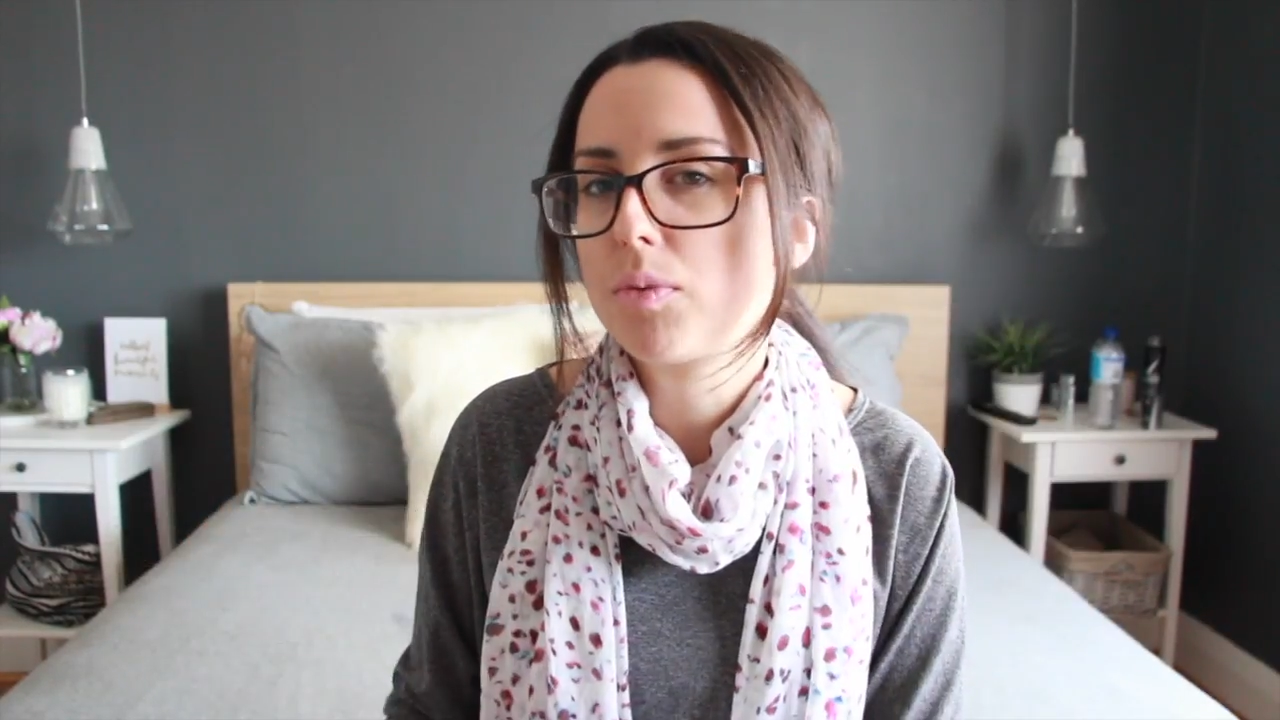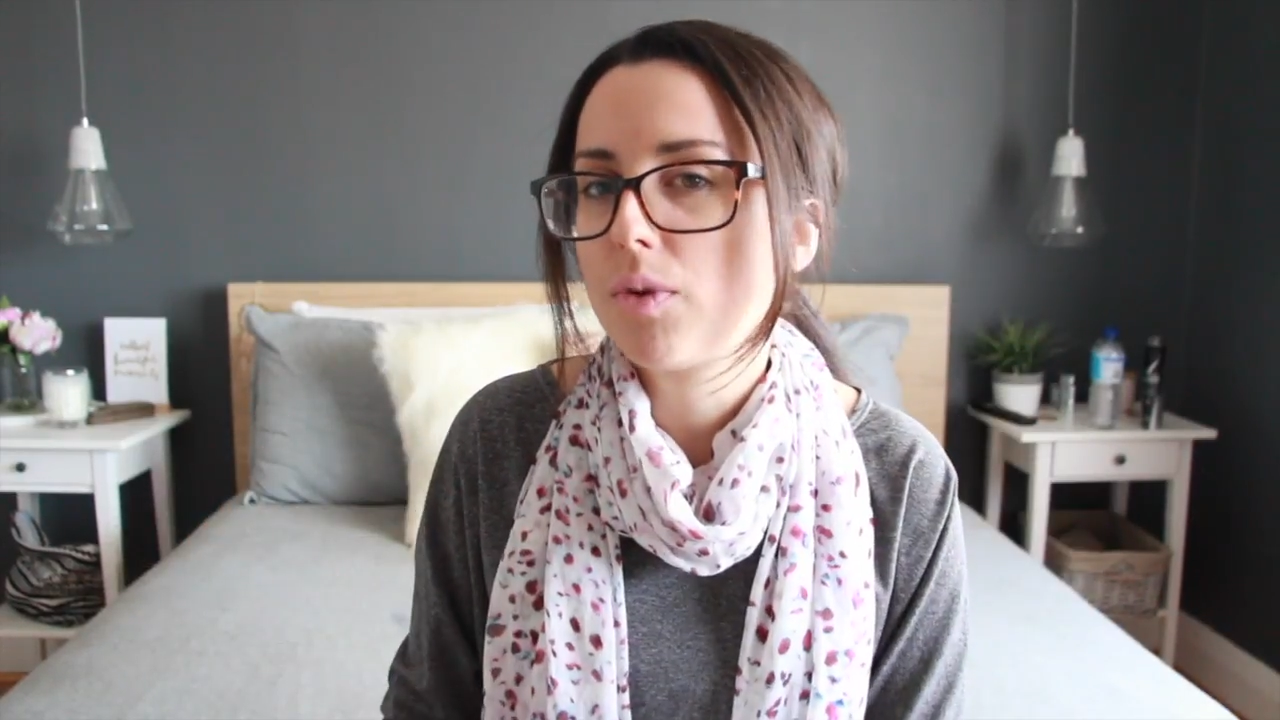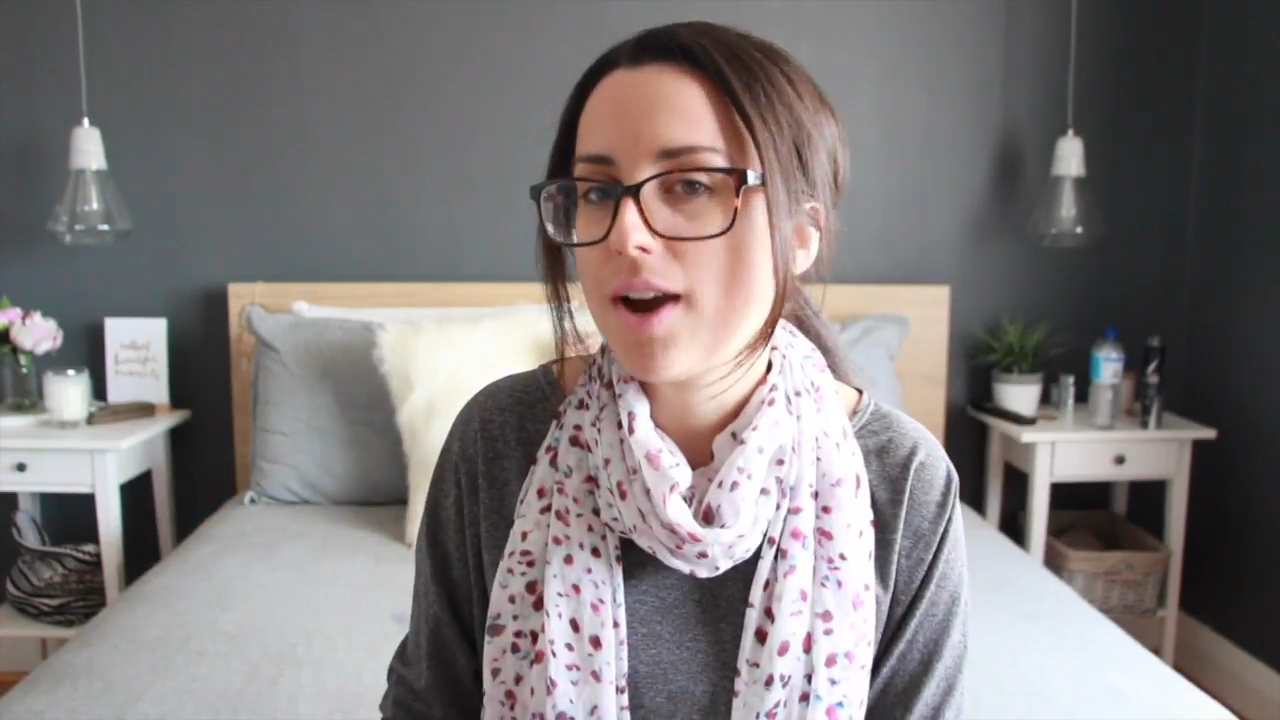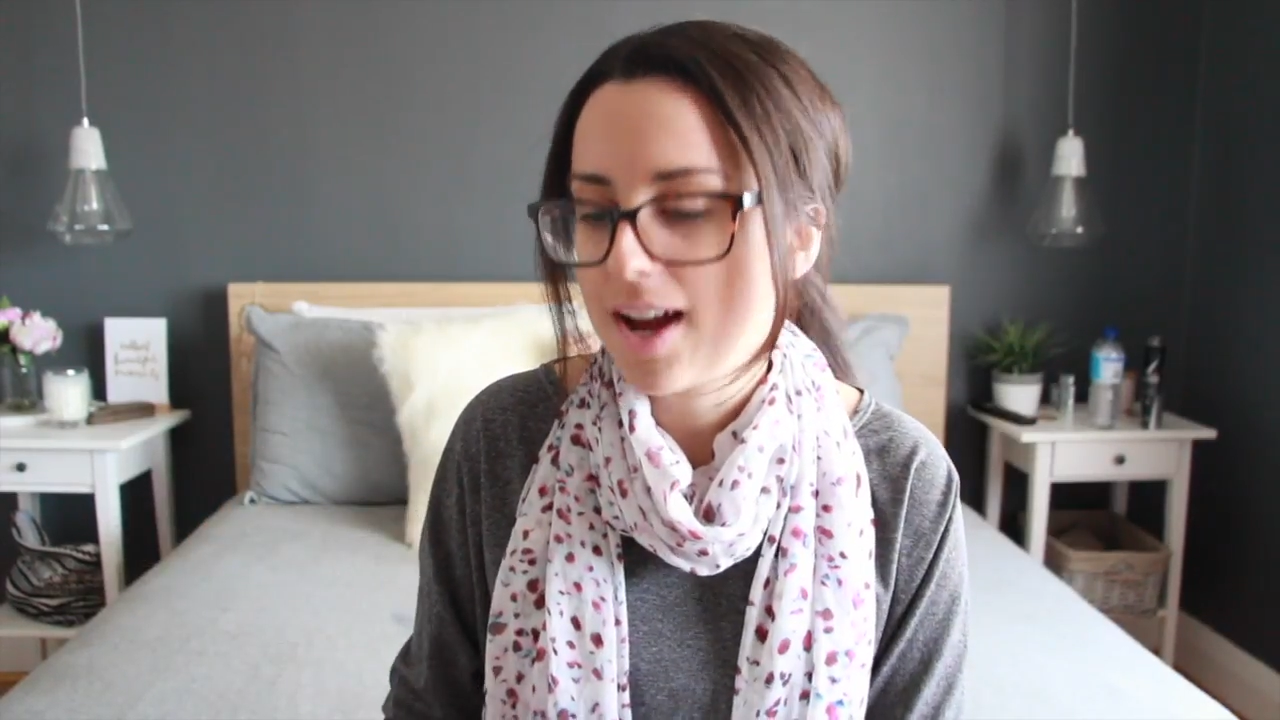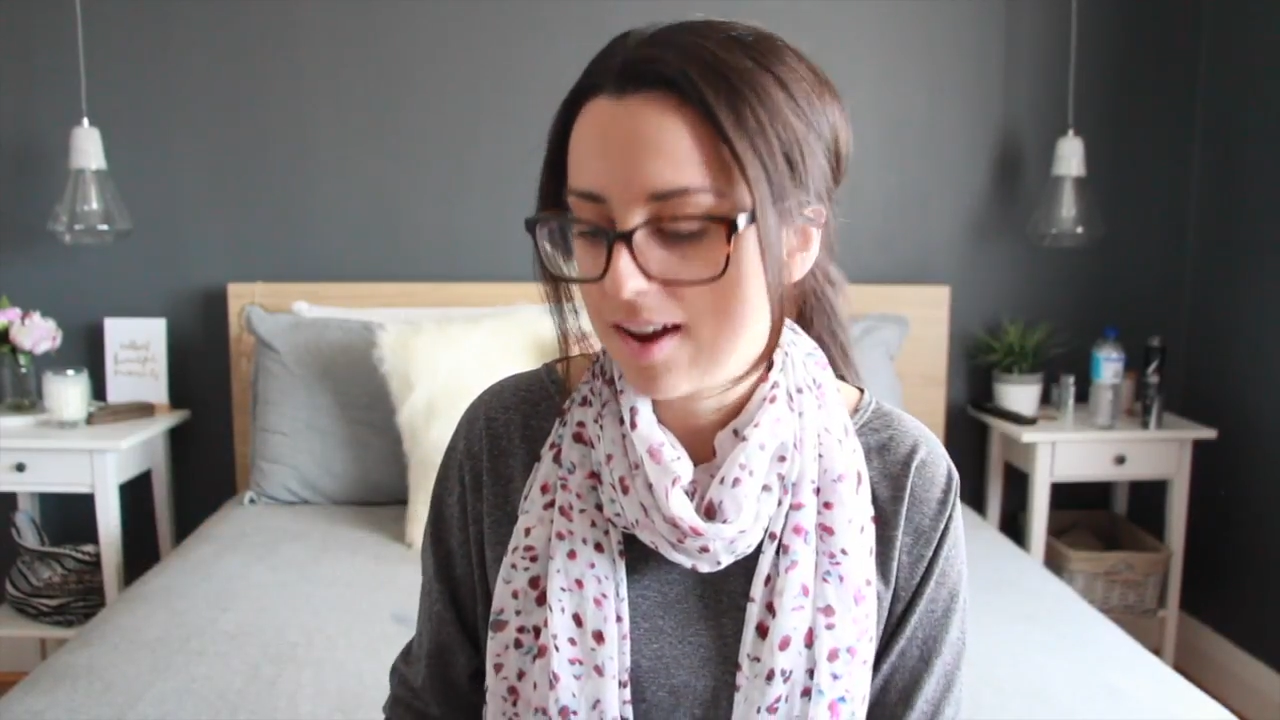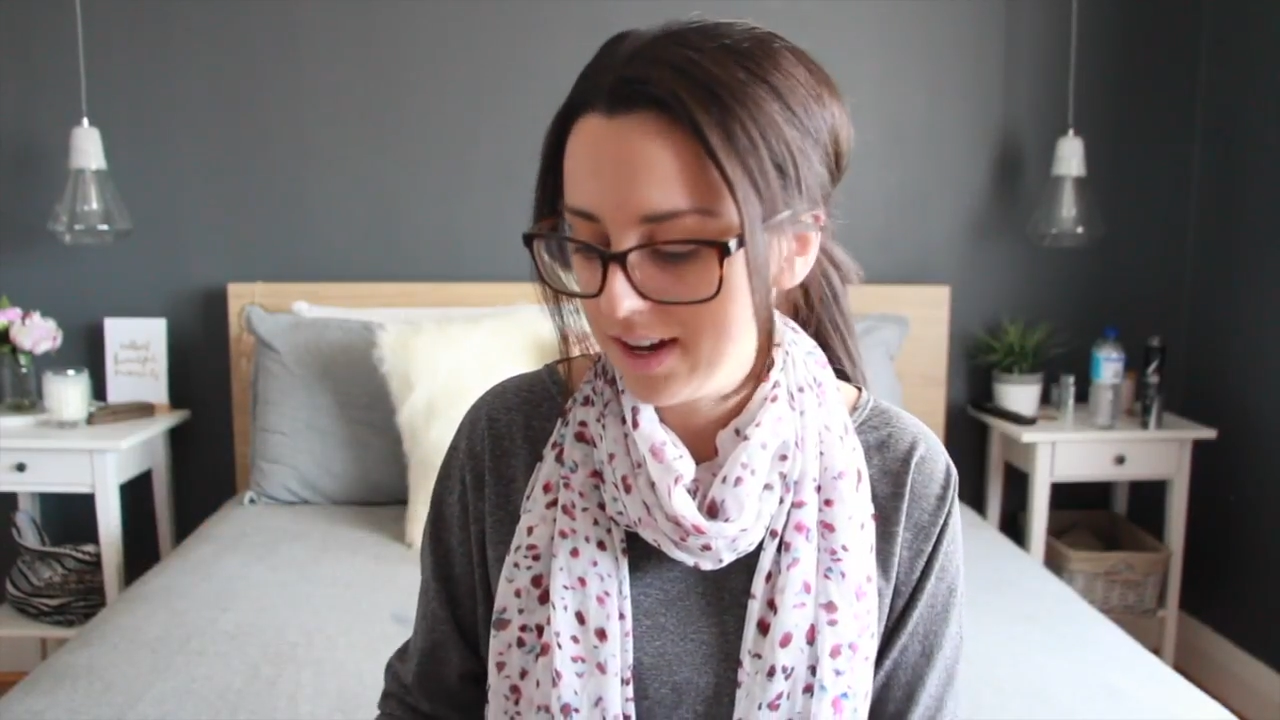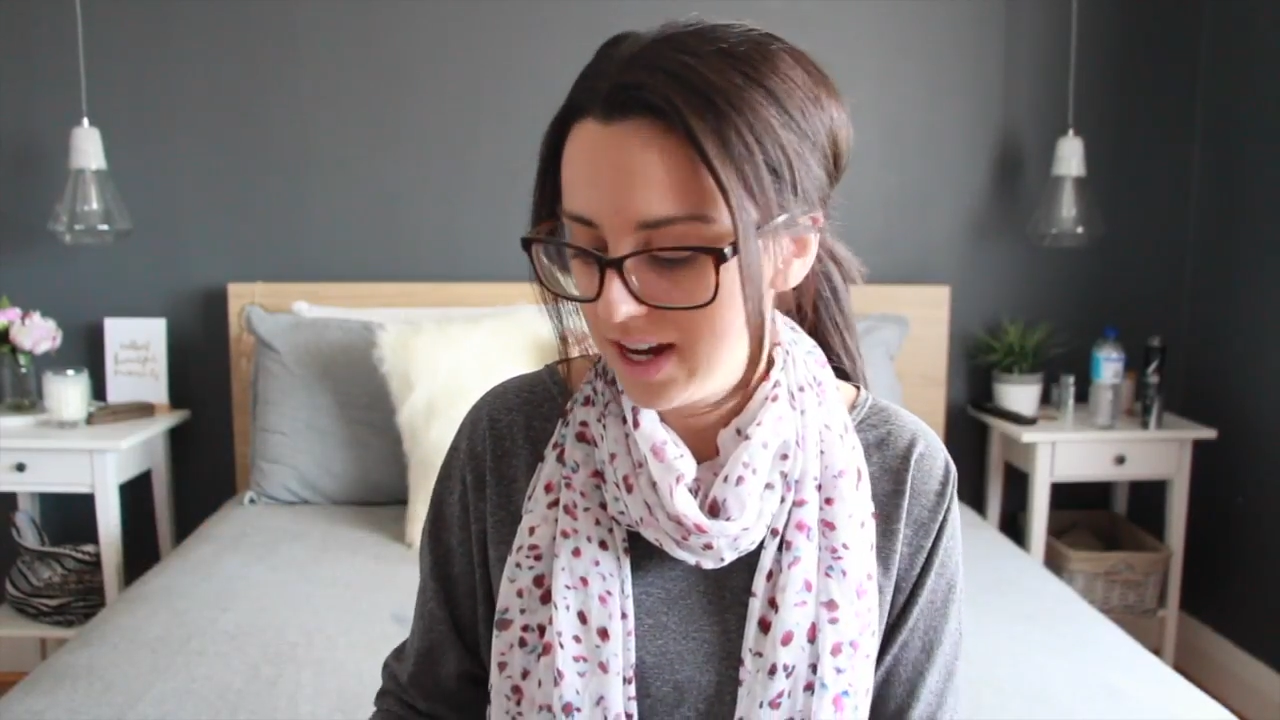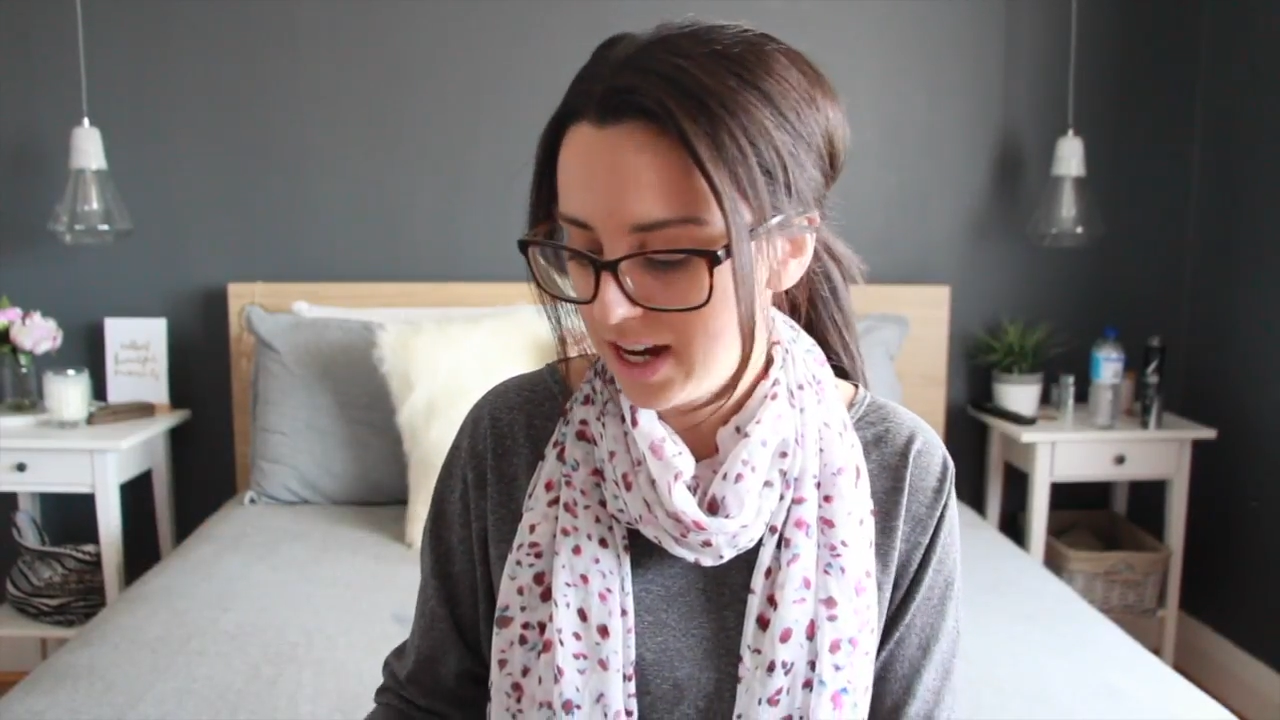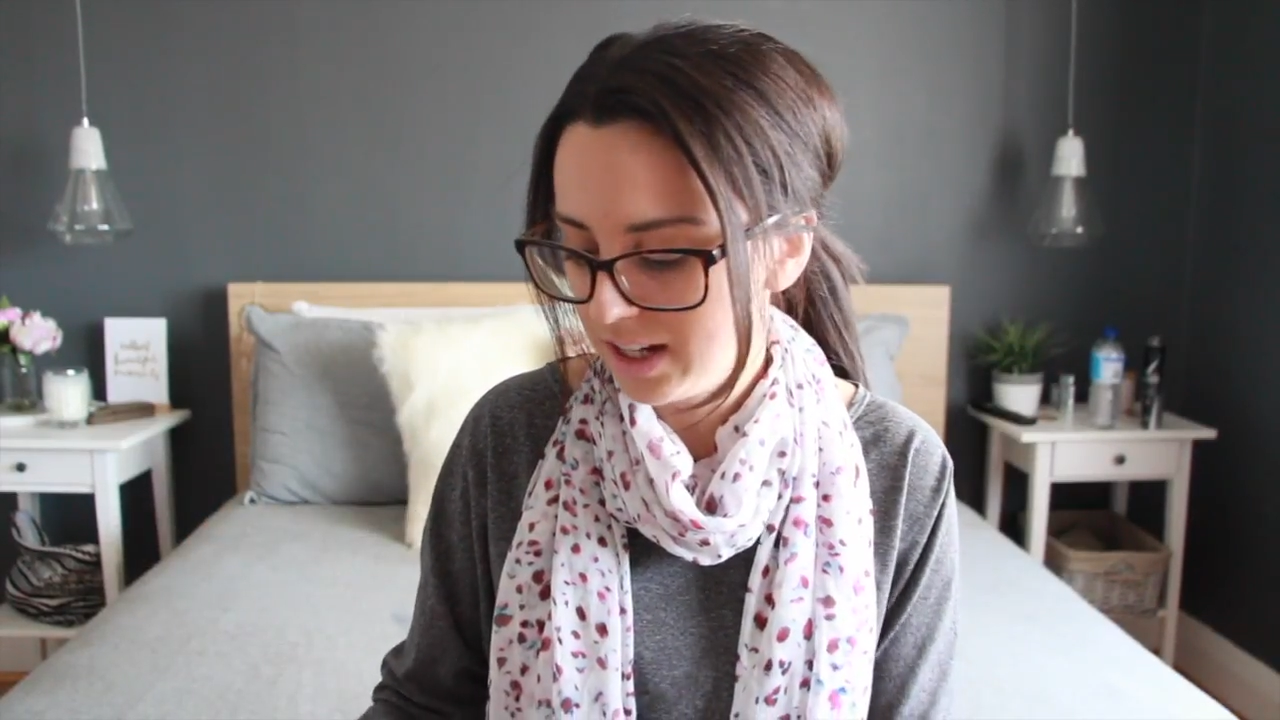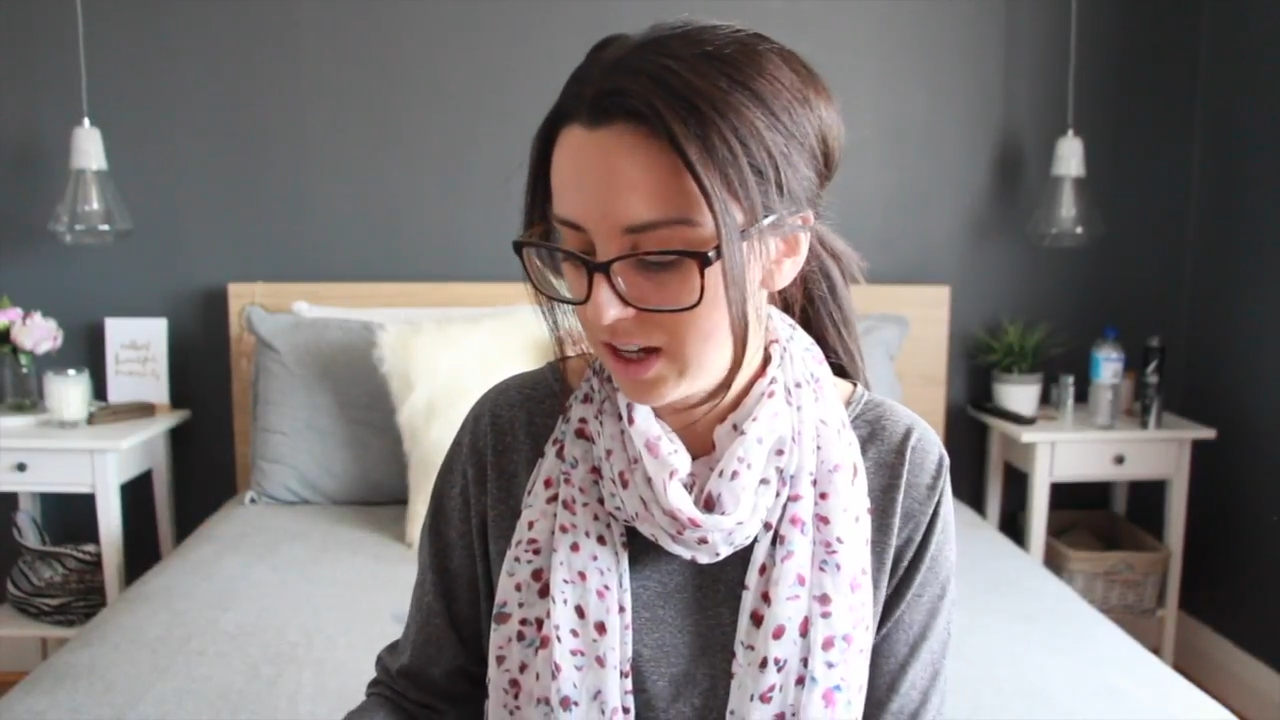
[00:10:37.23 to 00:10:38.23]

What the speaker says: browny